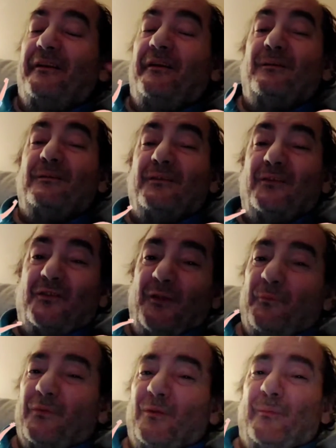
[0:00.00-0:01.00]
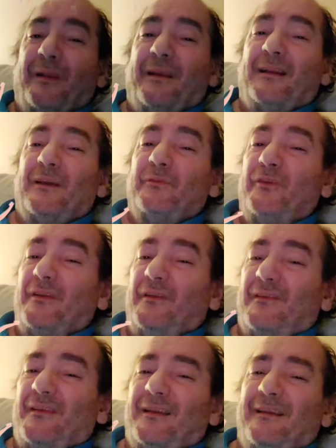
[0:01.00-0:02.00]
You know what those chips are made of? You could
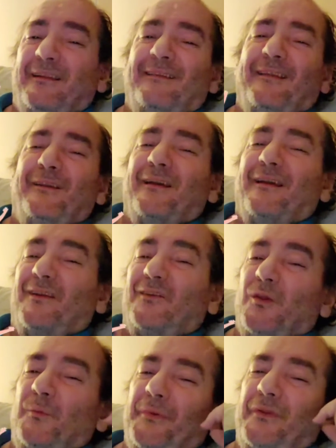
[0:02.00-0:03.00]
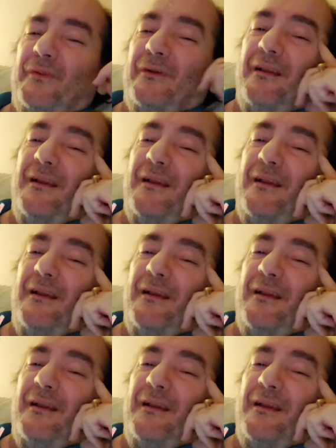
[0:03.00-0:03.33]
say, let's say you got a chip in your